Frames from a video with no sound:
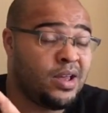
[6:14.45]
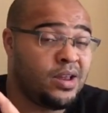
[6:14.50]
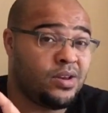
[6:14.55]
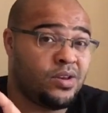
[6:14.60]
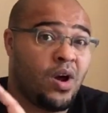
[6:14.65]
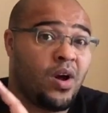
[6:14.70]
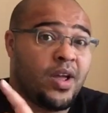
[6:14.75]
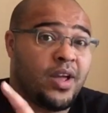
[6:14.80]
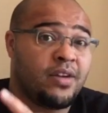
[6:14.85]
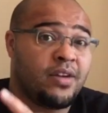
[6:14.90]

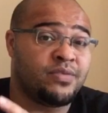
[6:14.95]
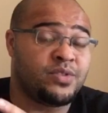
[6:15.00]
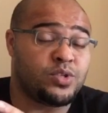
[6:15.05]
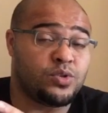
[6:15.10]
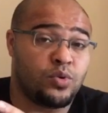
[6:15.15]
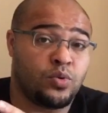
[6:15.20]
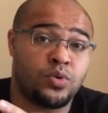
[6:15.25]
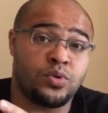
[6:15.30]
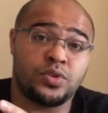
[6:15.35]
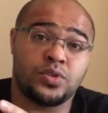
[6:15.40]
knight of
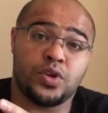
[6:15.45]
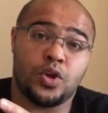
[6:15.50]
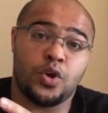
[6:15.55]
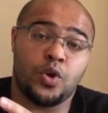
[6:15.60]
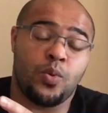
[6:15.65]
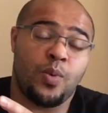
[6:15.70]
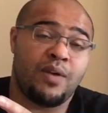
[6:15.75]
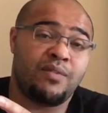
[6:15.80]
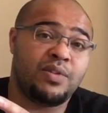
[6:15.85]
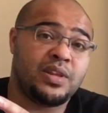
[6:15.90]
swords
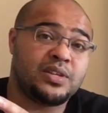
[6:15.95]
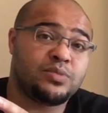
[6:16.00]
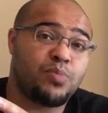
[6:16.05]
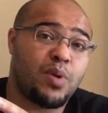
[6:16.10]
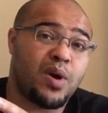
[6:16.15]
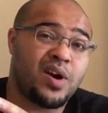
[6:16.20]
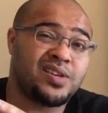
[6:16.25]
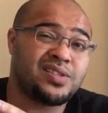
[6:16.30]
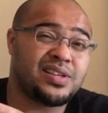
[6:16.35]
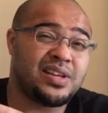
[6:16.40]
whoever this
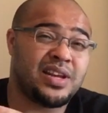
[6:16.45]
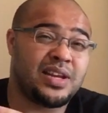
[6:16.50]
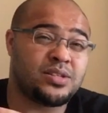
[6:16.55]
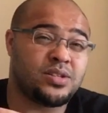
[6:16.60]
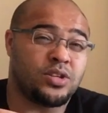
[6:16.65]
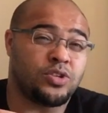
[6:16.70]
person is